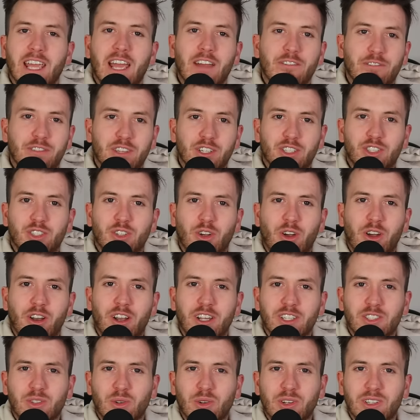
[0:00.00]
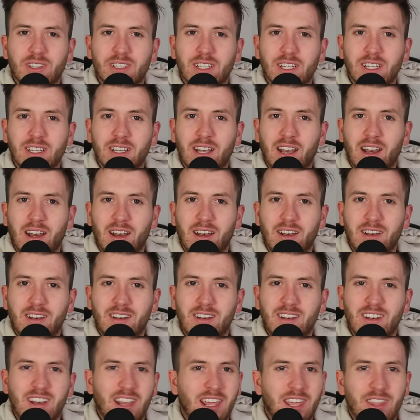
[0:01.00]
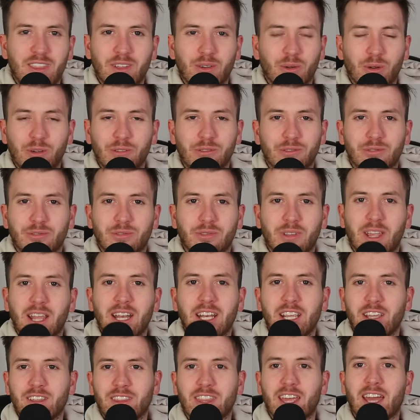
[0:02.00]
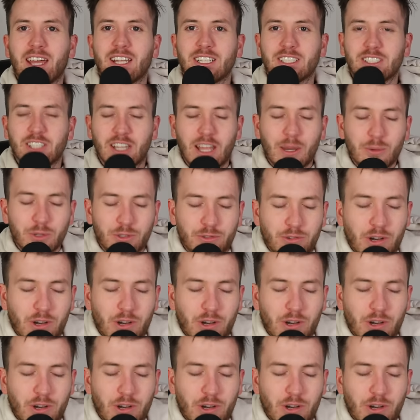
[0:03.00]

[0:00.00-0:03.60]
have the shot. I sort of did neither of any of that. So that was